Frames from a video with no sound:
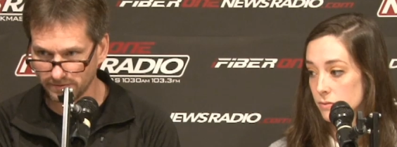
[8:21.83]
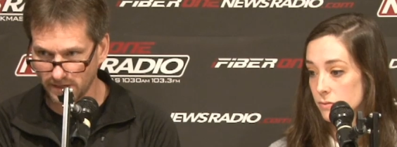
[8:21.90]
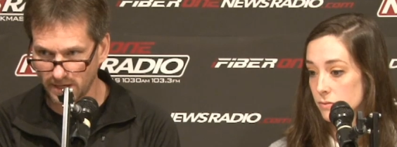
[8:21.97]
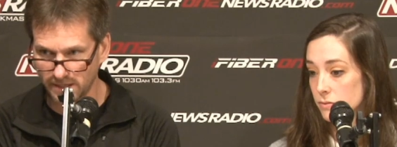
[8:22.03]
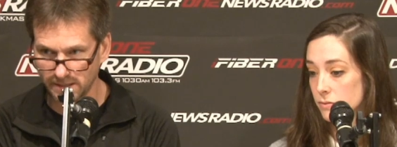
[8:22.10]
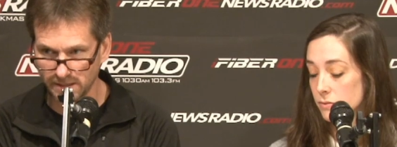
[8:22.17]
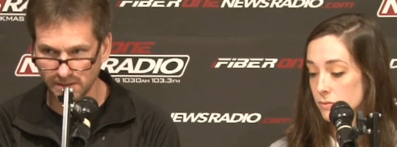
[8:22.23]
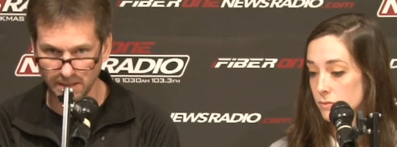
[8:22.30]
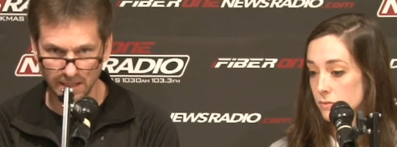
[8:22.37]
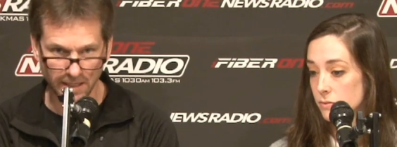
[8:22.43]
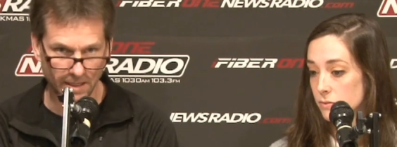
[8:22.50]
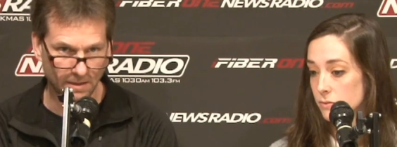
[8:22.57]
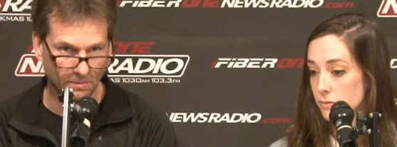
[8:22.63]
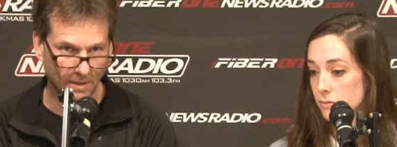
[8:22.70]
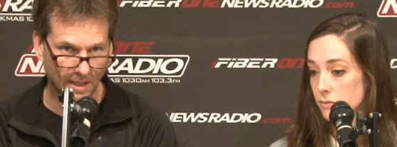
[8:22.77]
Speaker 1: to find, and
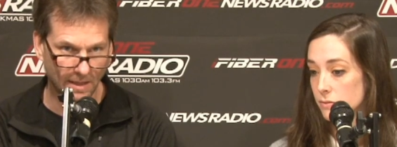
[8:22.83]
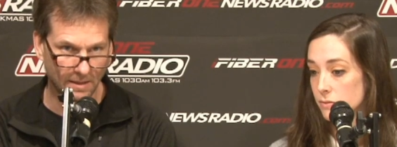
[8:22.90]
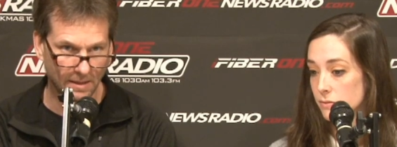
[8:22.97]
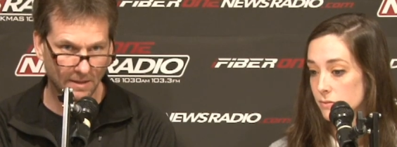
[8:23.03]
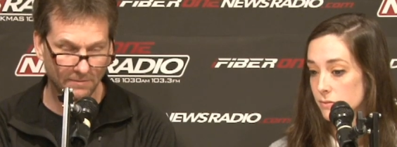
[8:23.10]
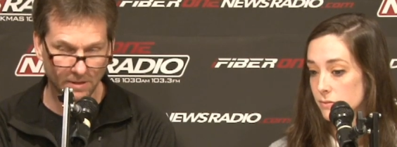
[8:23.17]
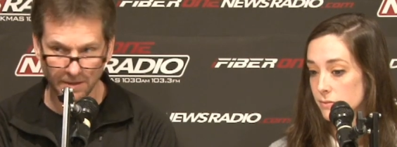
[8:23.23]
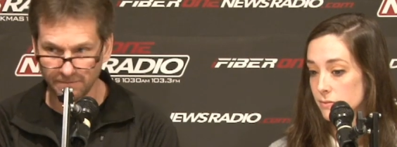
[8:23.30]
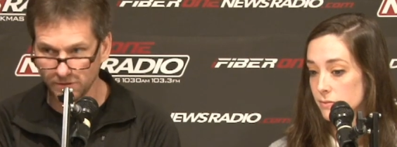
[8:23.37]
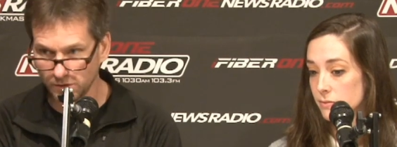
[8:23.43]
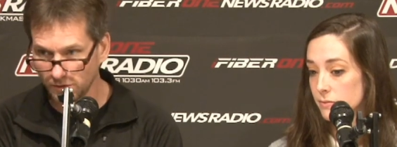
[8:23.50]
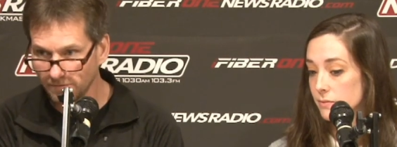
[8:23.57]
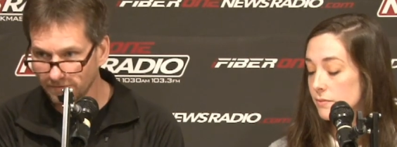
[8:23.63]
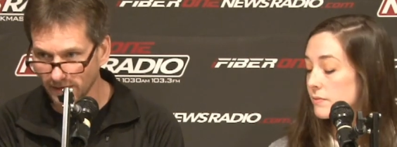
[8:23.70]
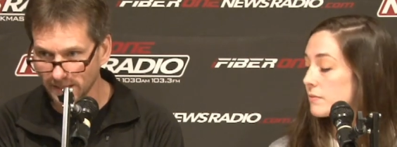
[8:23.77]
and and even if you
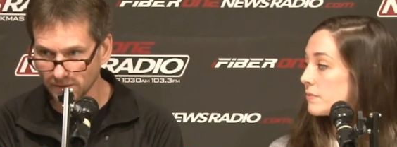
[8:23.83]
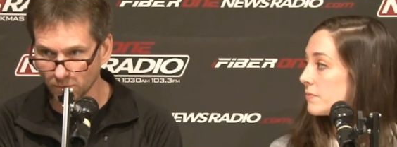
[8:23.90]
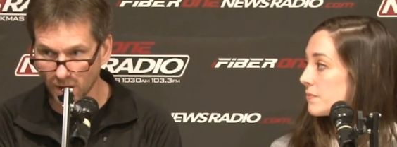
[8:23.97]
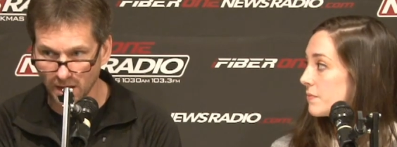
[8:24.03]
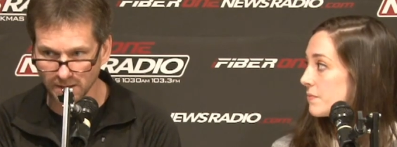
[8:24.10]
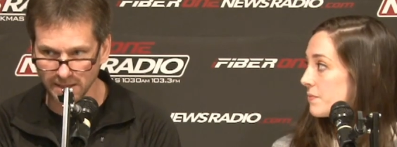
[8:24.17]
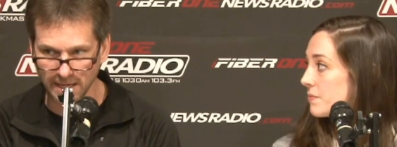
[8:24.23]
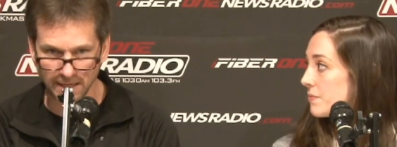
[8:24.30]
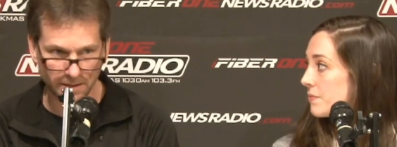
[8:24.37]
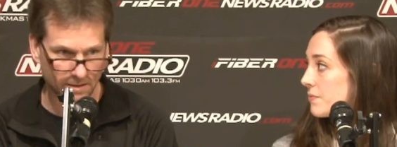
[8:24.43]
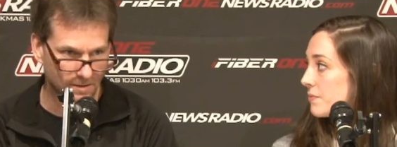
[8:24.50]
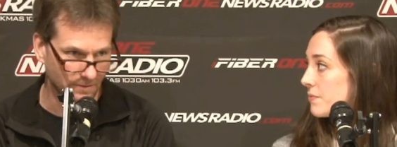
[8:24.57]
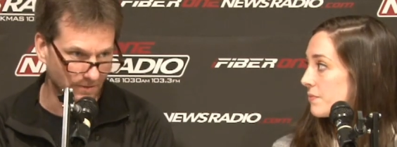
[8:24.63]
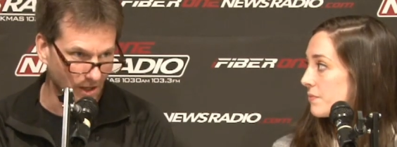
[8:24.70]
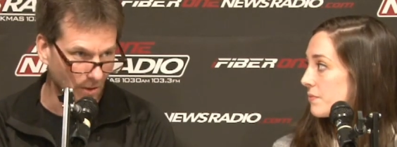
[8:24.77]
do find raw land to
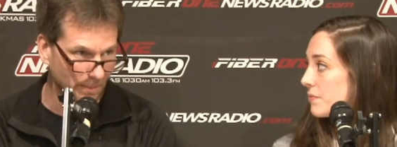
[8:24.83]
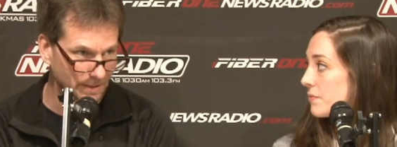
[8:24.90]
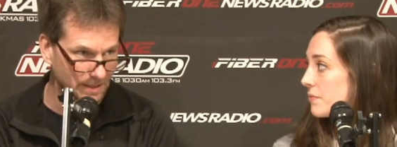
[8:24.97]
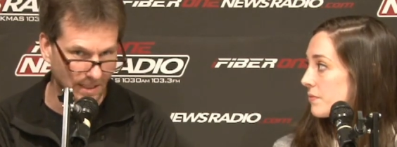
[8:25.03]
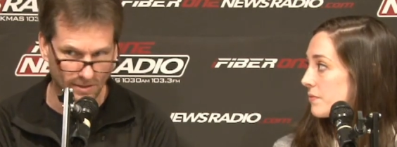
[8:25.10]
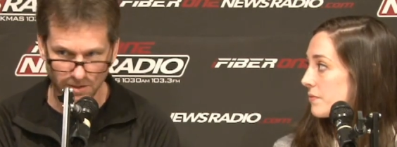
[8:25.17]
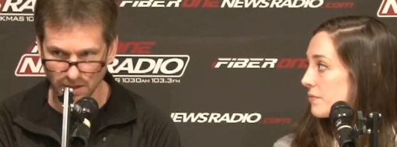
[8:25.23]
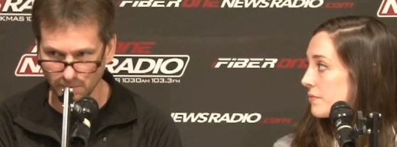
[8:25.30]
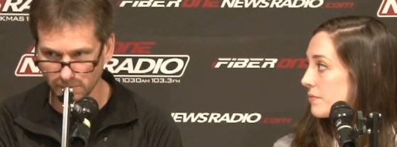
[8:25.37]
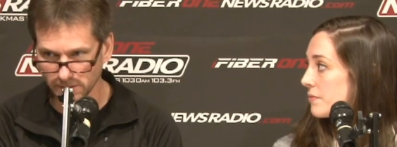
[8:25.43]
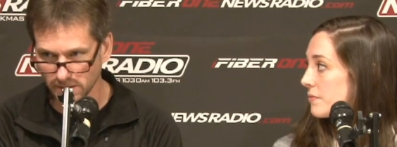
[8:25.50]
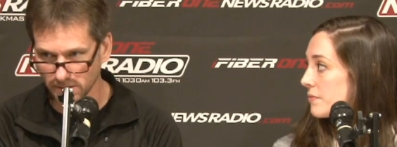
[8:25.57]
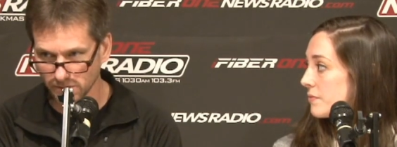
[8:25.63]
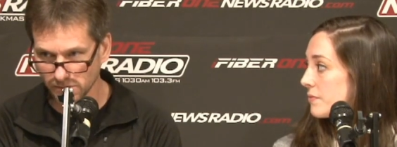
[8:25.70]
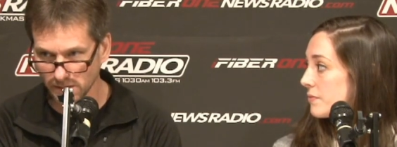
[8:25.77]
develop, it takes a couple
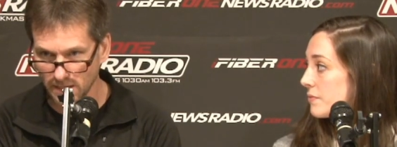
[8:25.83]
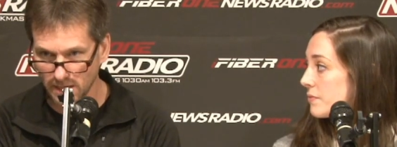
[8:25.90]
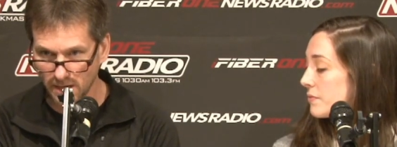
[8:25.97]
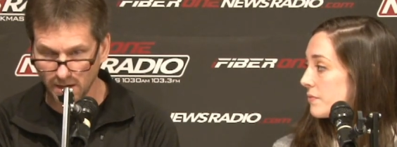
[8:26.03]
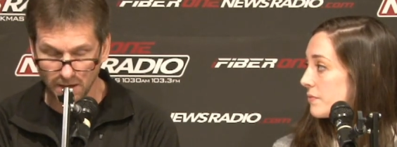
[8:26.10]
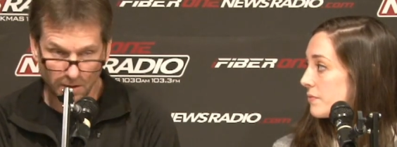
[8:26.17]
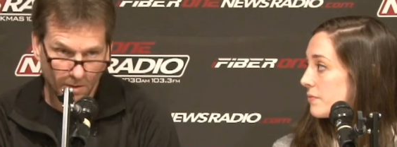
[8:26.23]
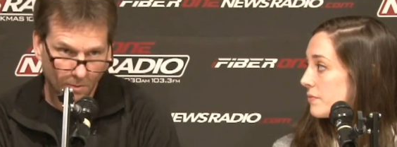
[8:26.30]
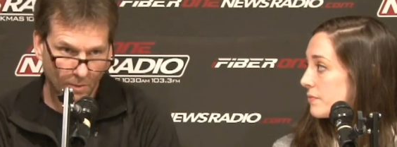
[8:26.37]
years. Sure.